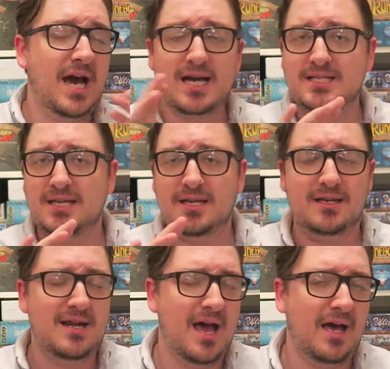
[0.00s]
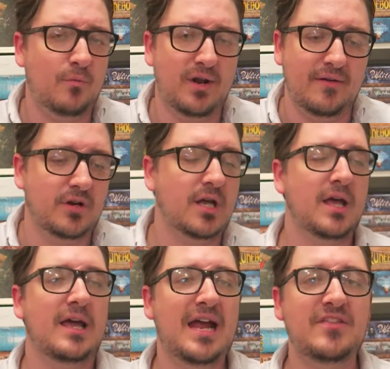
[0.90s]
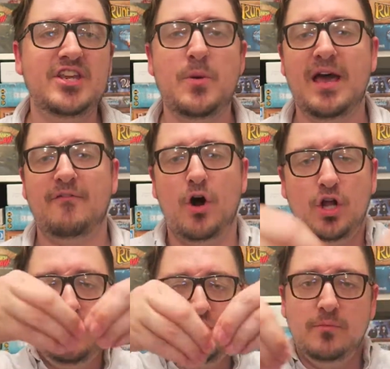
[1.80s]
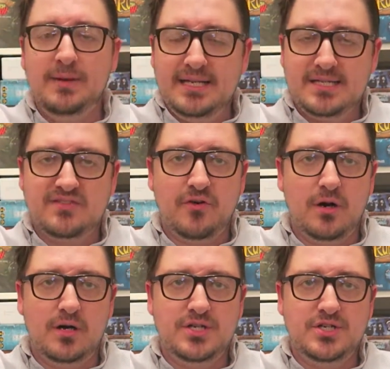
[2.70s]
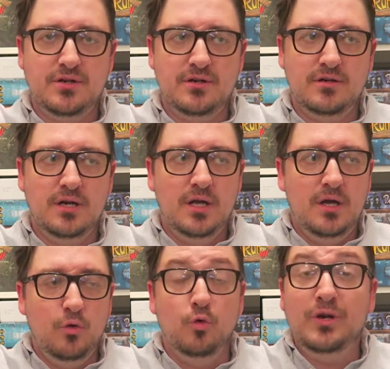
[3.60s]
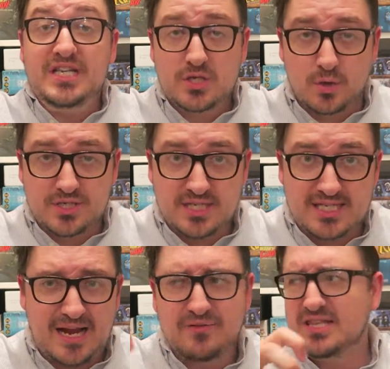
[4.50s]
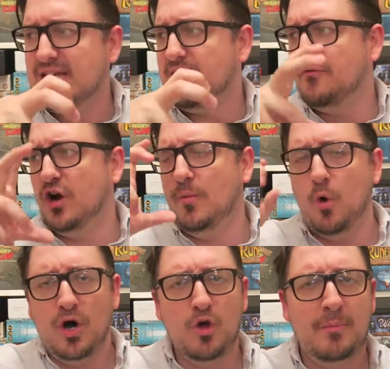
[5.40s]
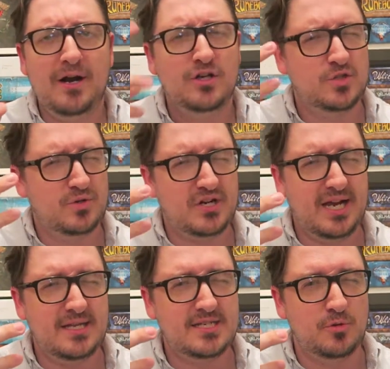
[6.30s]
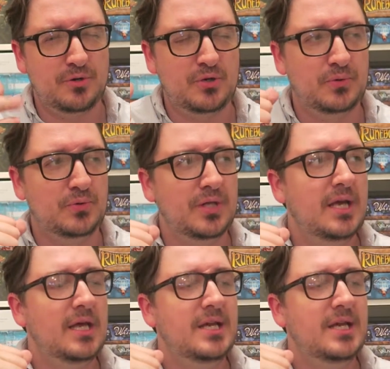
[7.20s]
toxic and not whatever. And then you have all of your bits as far as your resources, everything from oil barrels, which are kind of super cool,